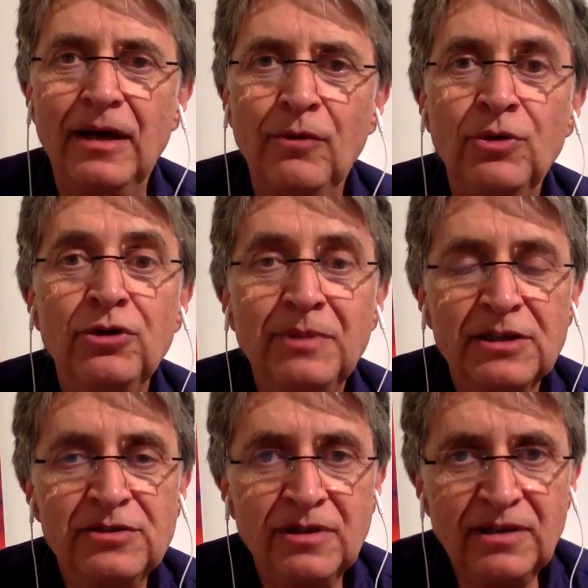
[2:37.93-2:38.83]
I want to
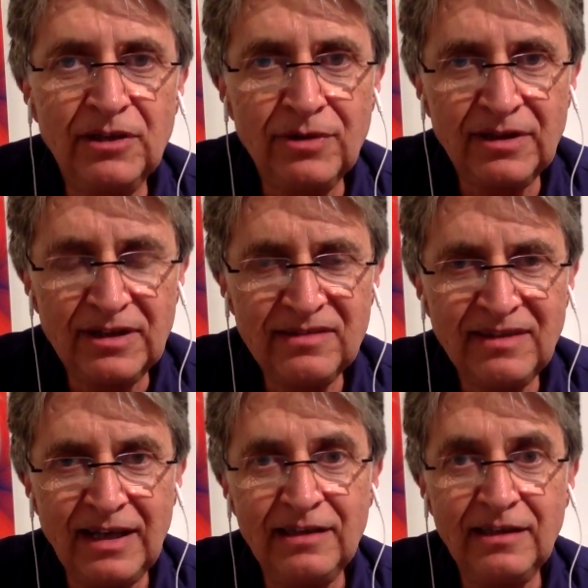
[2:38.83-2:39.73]
make sure that you
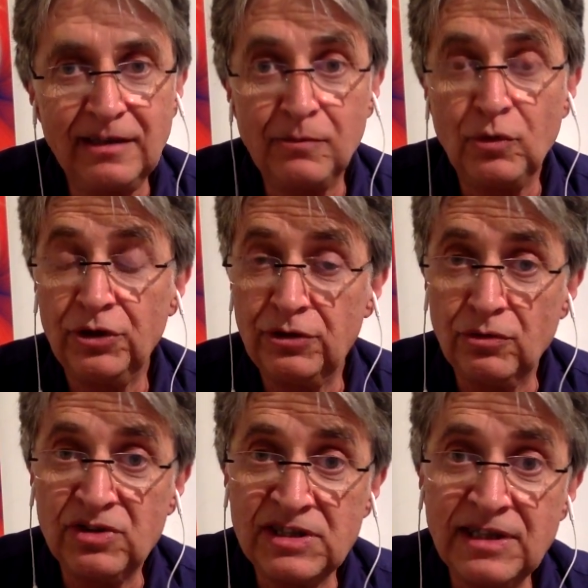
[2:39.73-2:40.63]
understand that I'm going
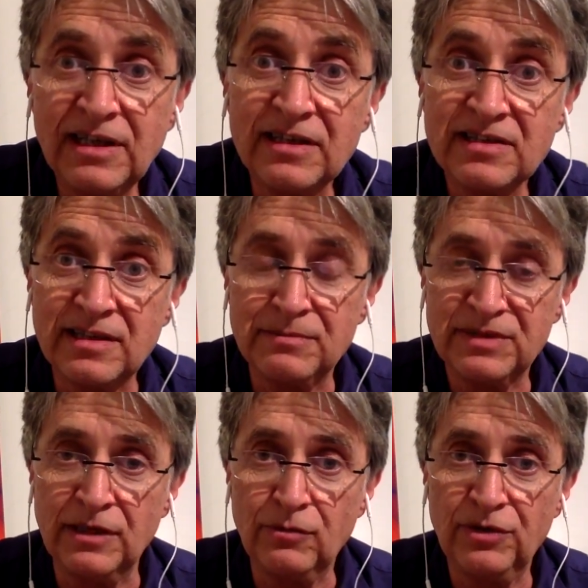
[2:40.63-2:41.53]
to share
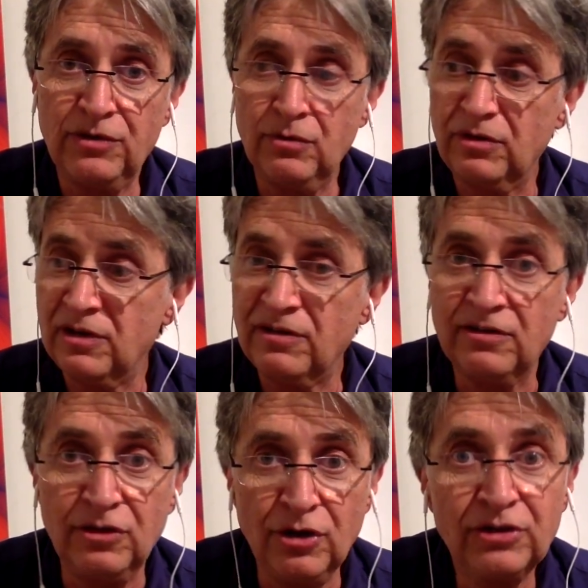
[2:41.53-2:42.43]
something with you. This
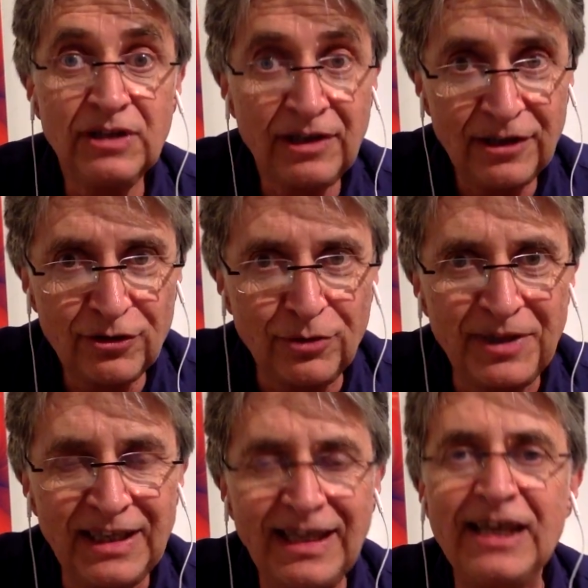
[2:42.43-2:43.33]
is not a
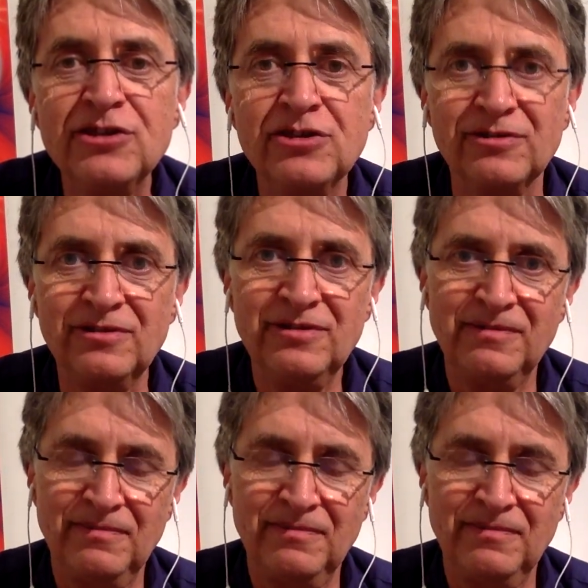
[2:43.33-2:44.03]
recommendation.